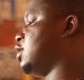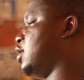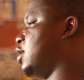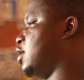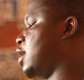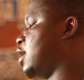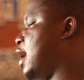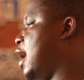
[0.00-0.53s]

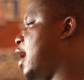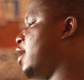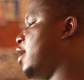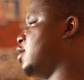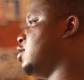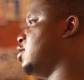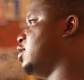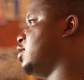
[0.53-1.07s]
a guy
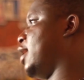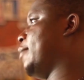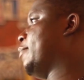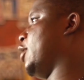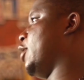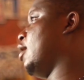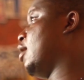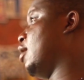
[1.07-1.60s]
in
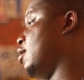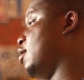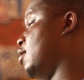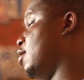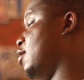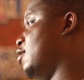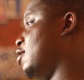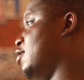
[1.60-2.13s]
Zambia
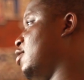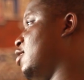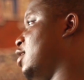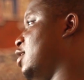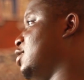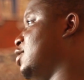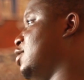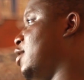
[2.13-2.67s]

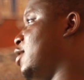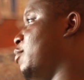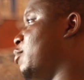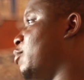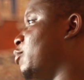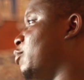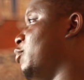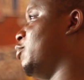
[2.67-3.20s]
that
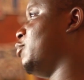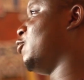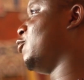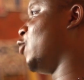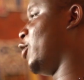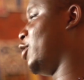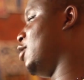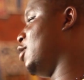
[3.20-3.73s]

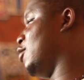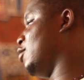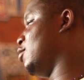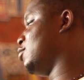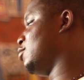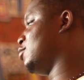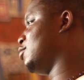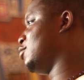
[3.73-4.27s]
we're
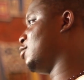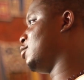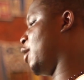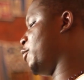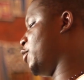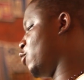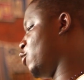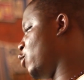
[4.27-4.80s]

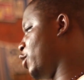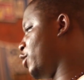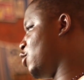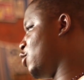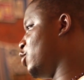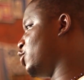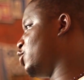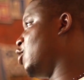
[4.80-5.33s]
working
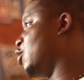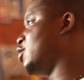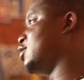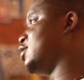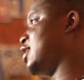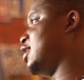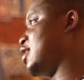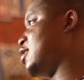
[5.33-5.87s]
on a song
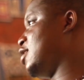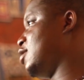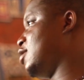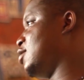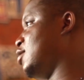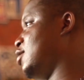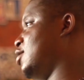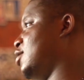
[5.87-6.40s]
together.
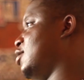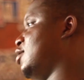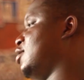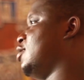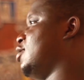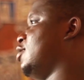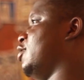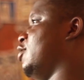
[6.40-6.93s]

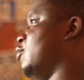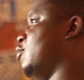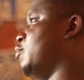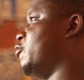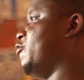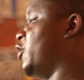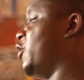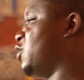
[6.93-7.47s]
You know,
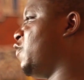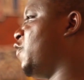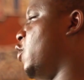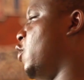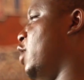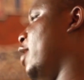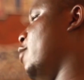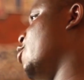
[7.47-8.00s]
first of
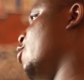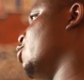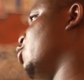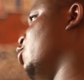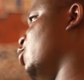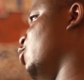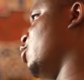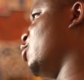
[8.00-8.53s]
all, I want
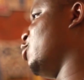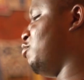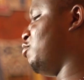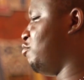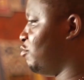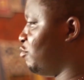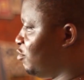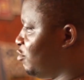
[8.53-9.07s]
to
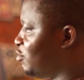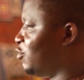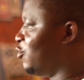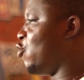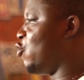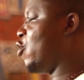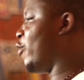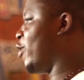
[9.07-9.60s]

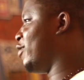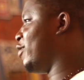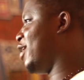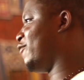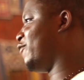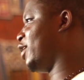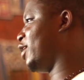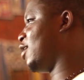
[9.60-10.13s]
go around
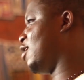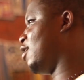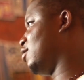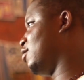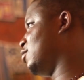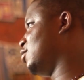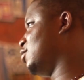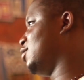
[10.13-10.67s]
Africa
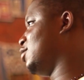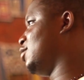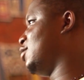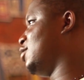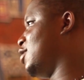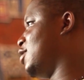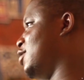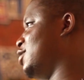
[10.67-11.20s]

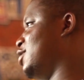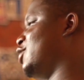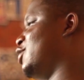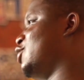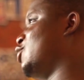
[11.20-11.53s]
because there's